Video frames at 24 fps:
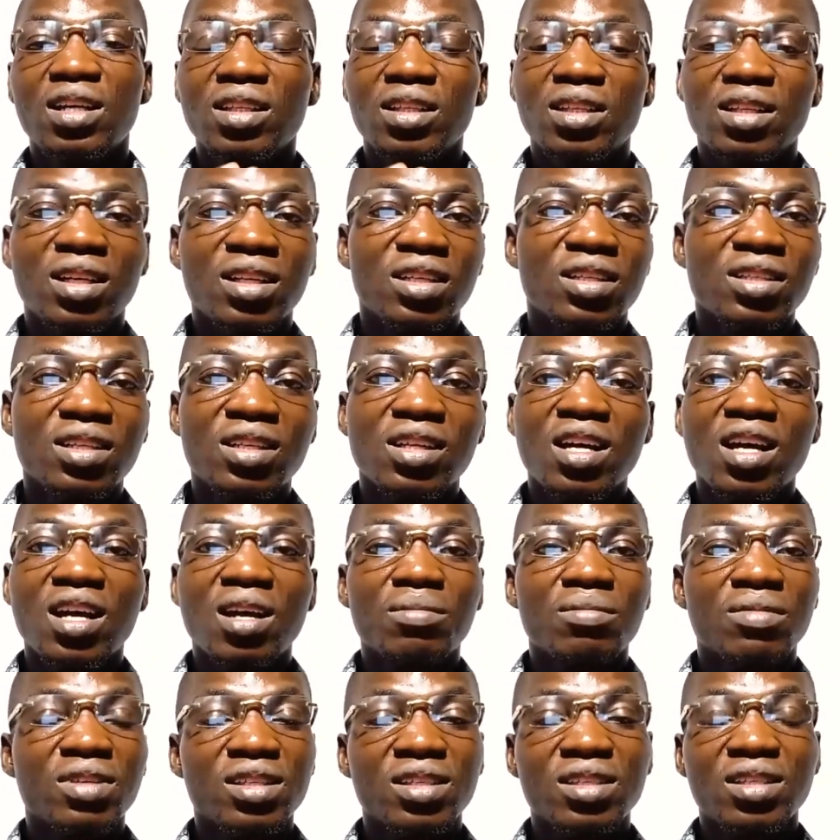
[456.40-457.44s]

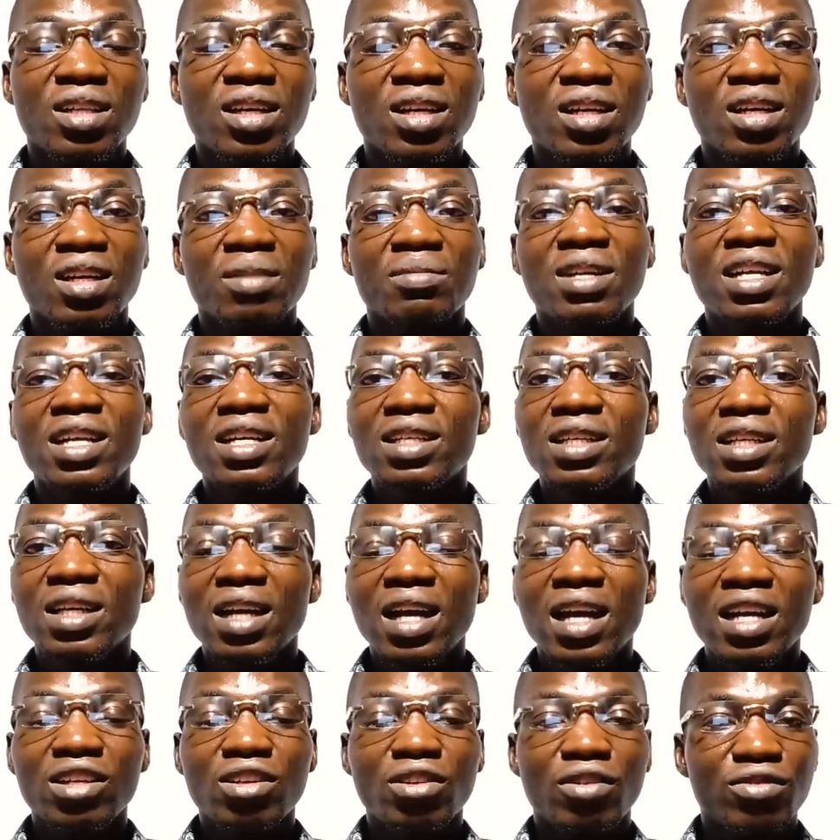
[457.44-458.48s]
Telegram, Instagram, any
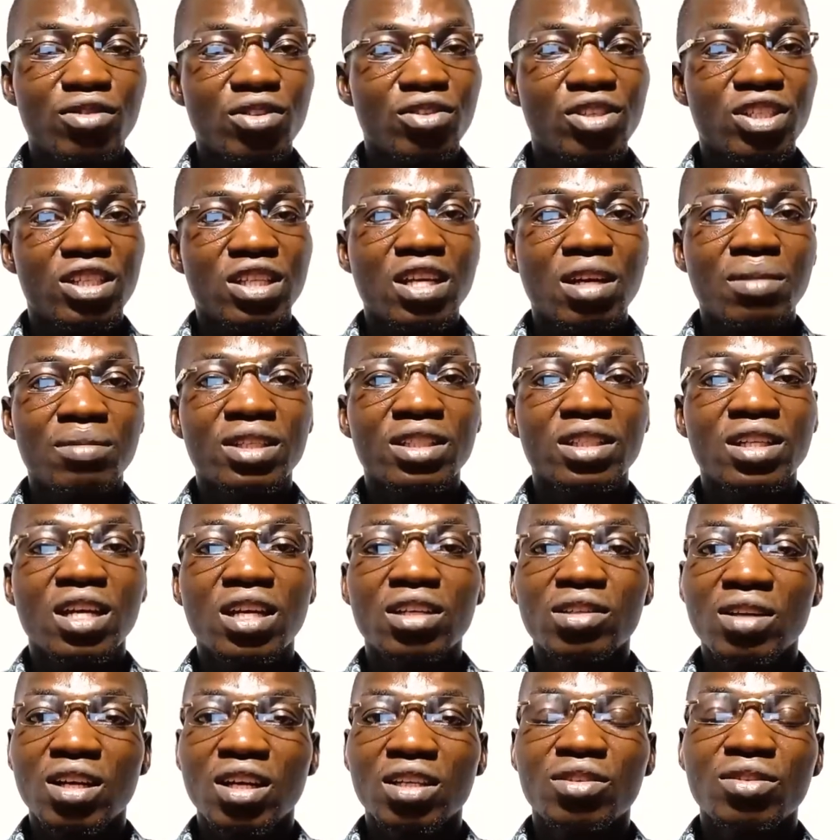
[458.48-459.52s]
kind of social media
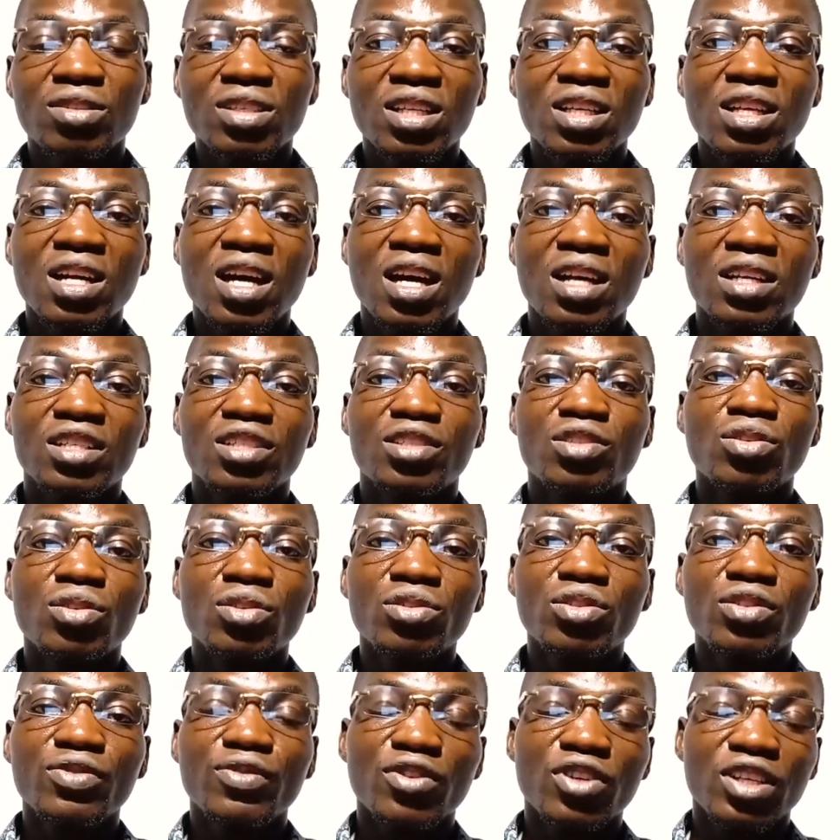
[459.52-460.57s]
you are using. And
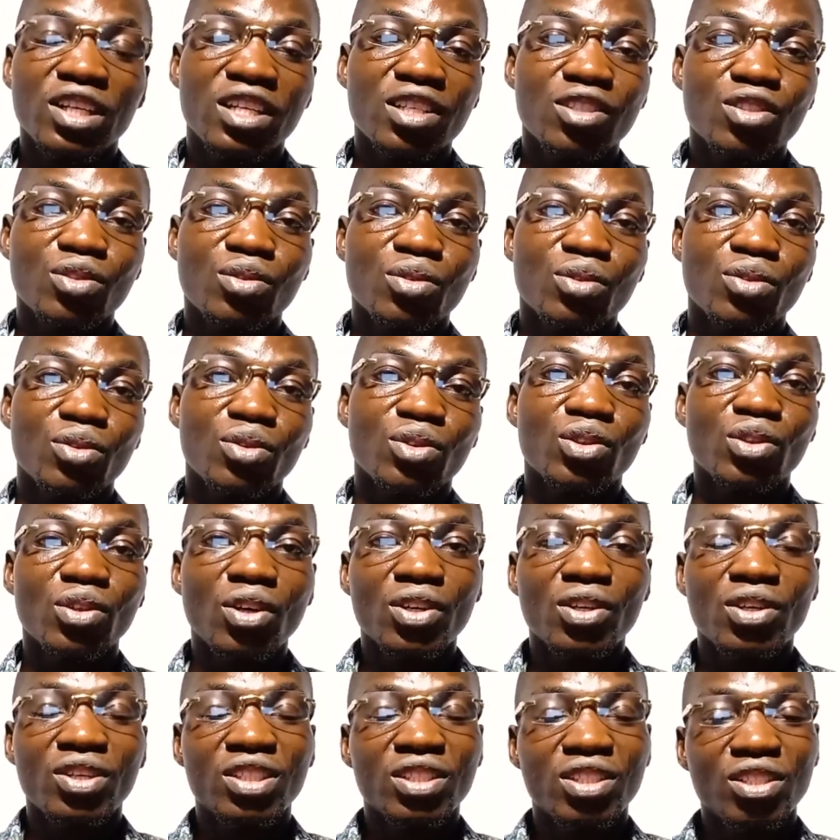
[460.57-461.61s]
don't forget to
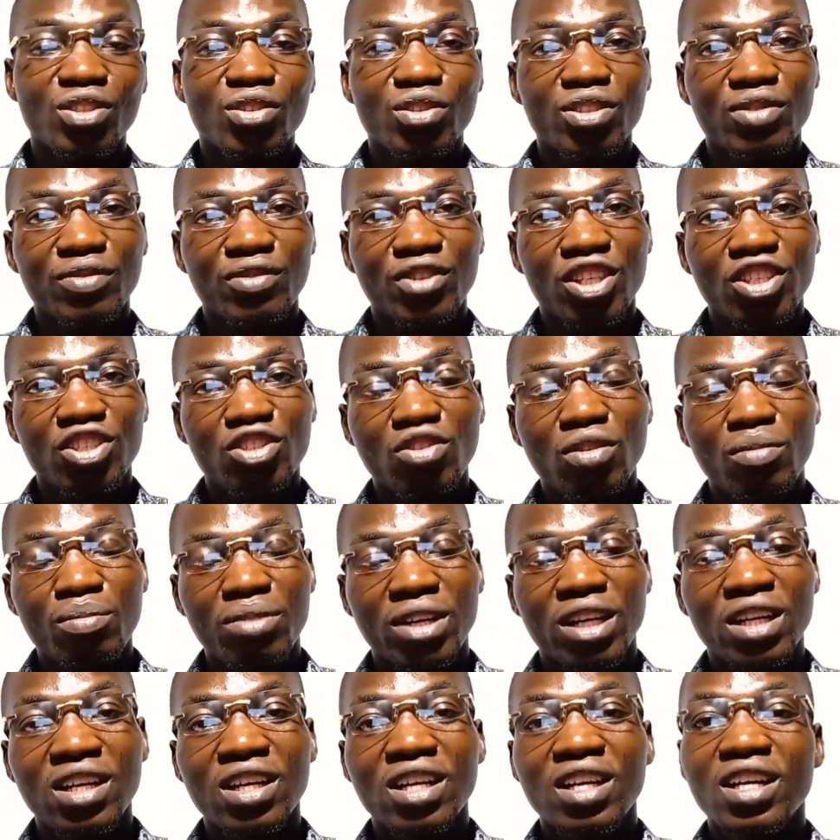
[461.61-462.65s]
turn on the notification
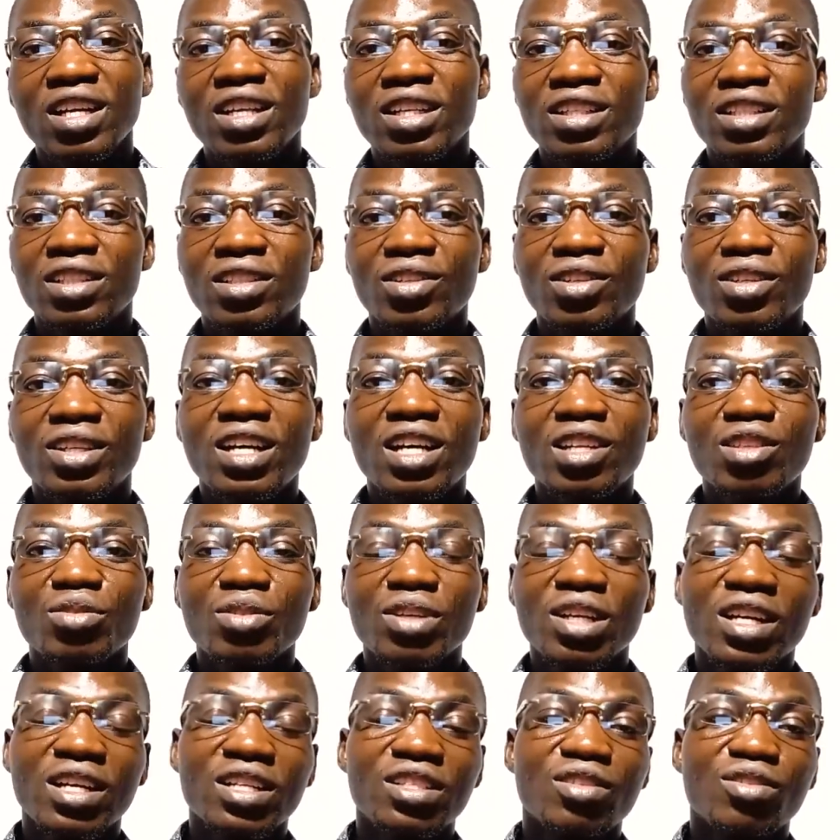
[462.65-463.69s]
bell in order to
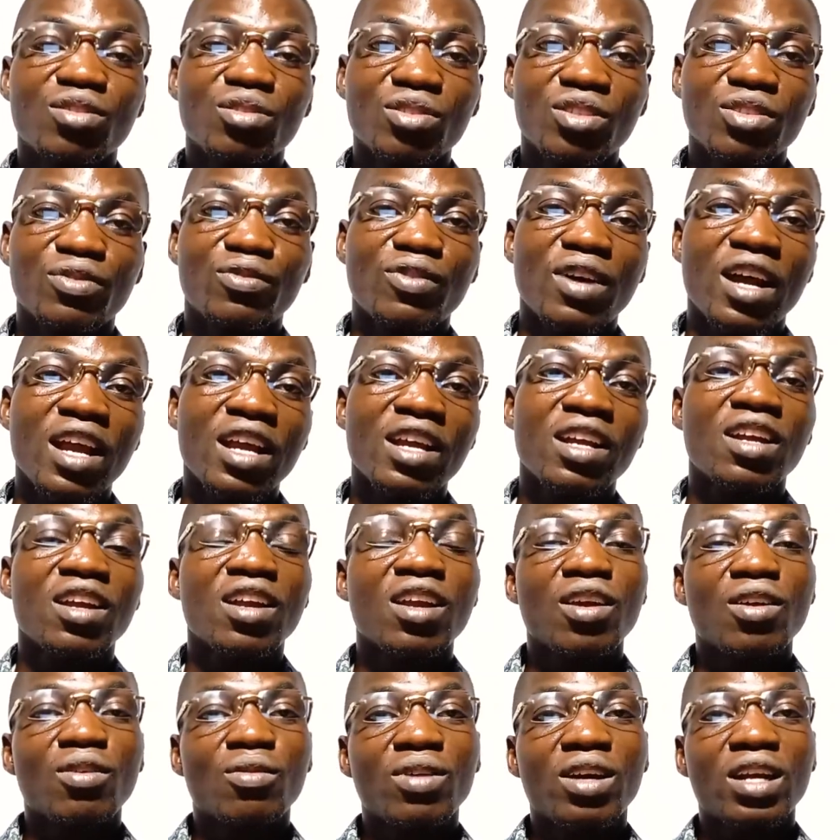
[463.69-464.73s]
get notified
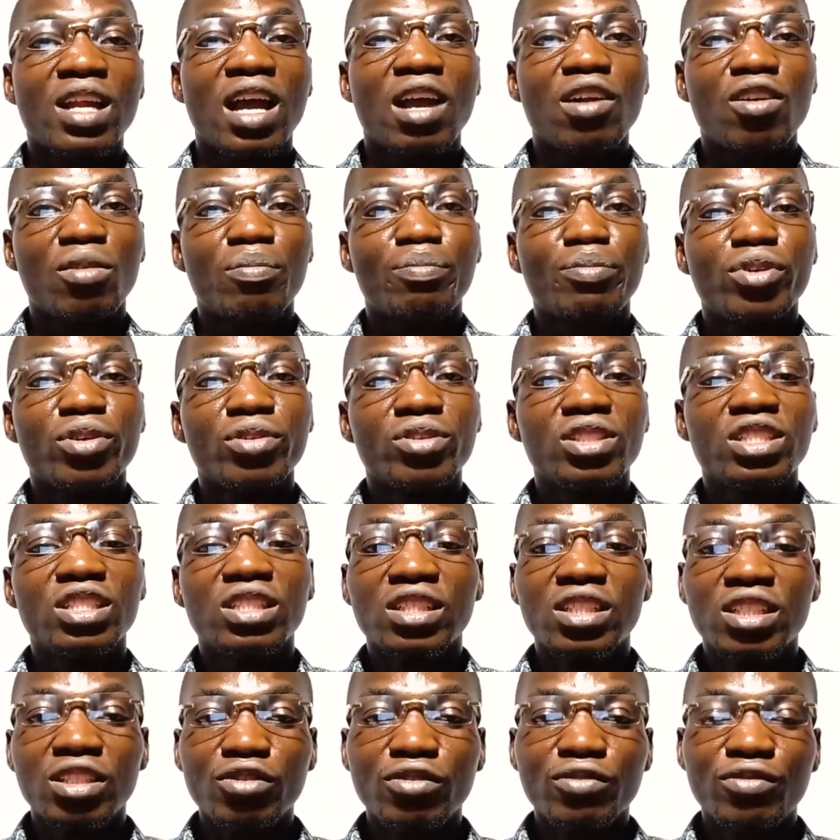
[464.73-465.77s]
when I upload
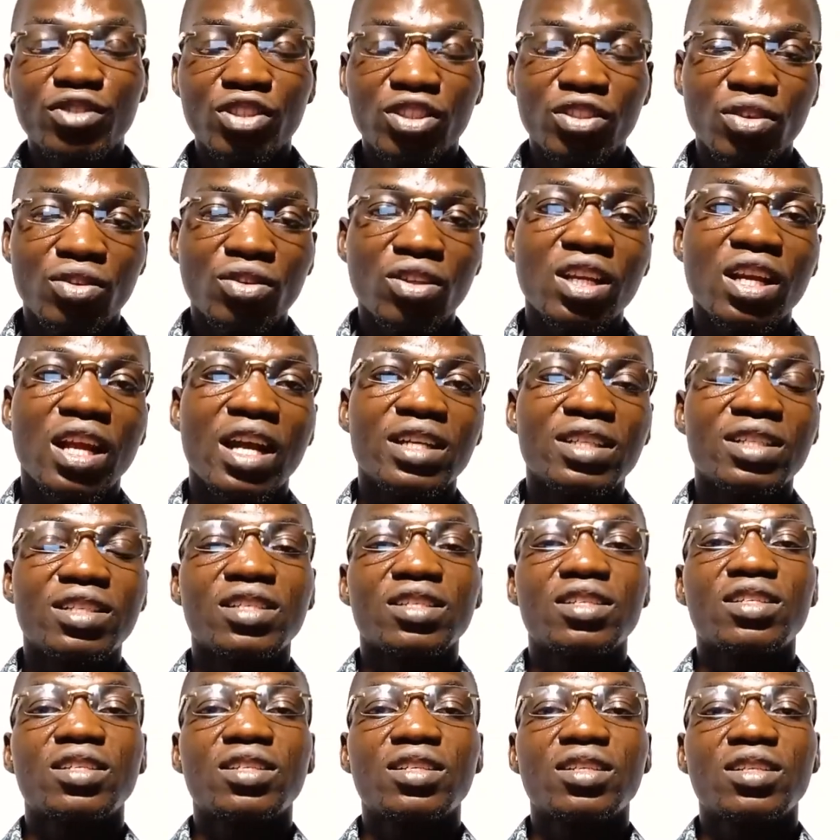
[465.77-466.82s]
new video like
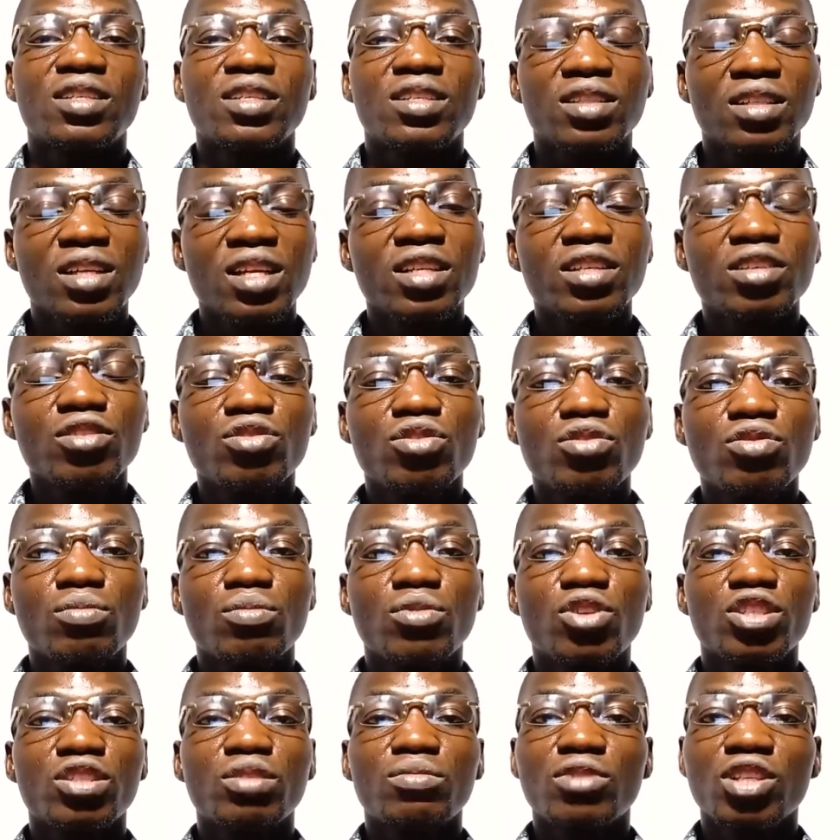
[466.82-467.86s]
this. Thank you so
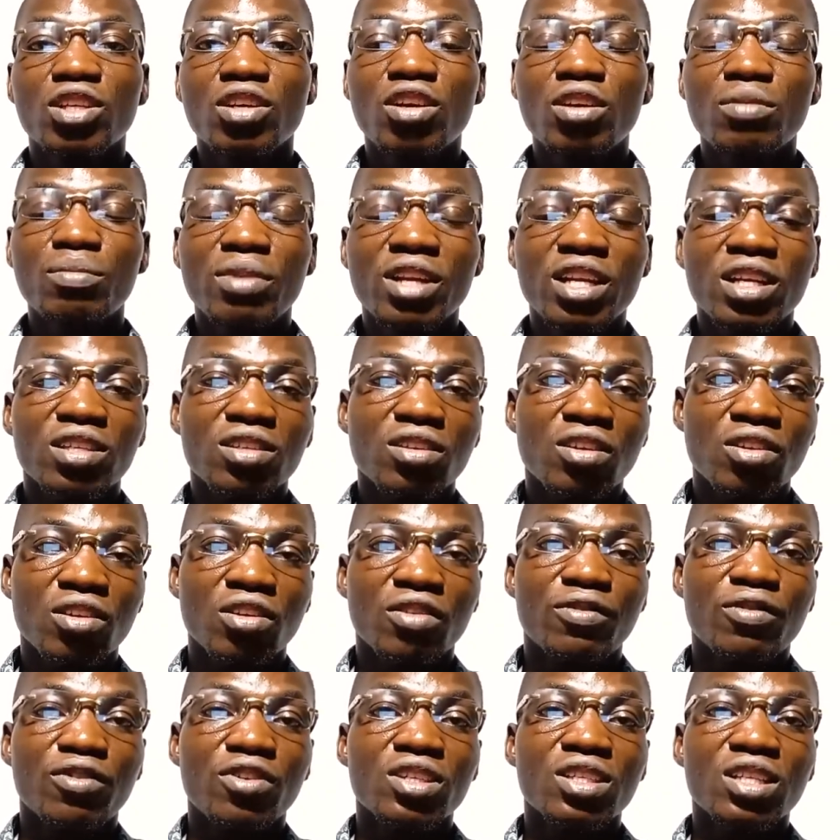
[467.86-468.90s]
much. May God bless all
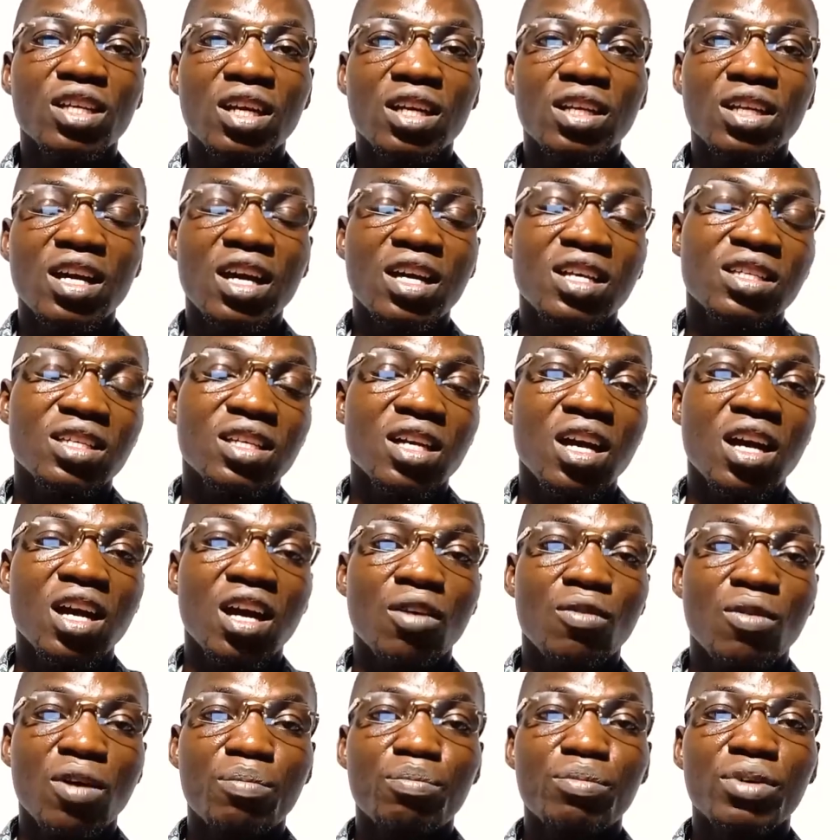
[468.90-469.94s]
of us and answer
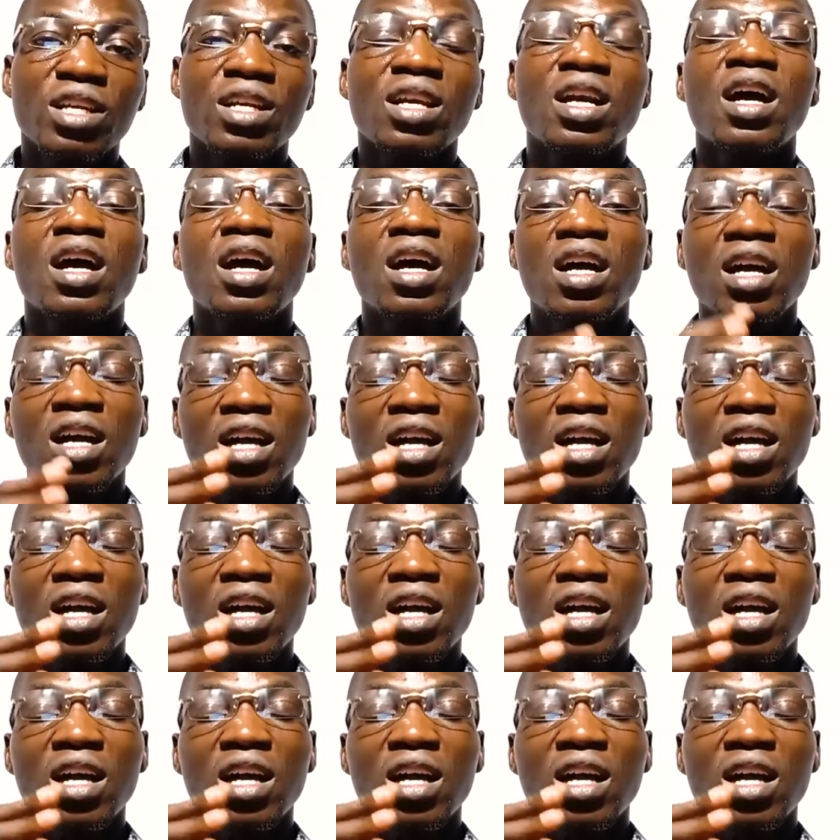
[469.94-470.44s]
our prayer,